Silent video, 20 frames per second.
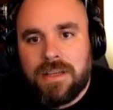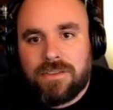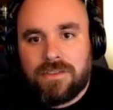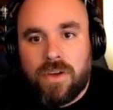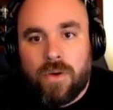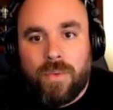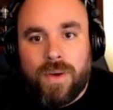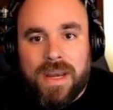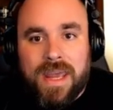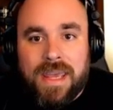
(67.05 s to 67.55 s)

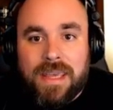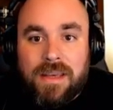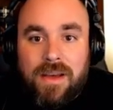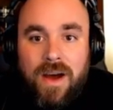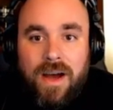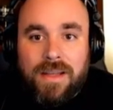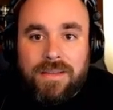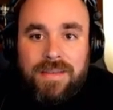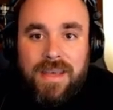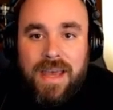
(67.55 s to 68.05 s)
So when I
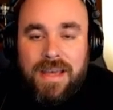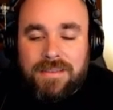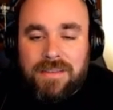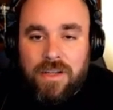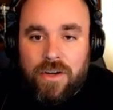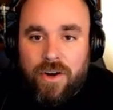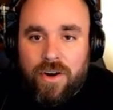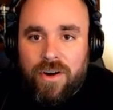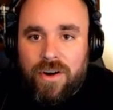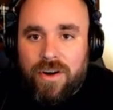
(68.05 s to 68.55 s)

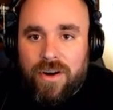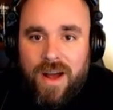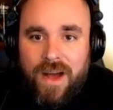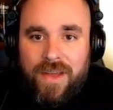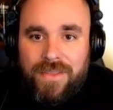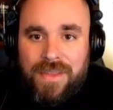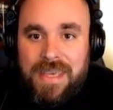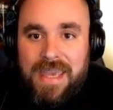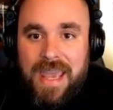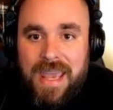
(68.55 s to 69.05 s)
contacted her
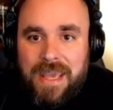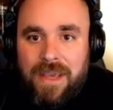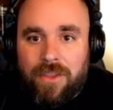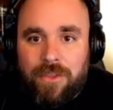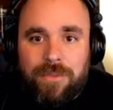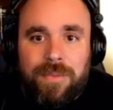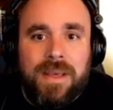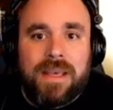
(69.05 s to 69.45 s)
on the 8th,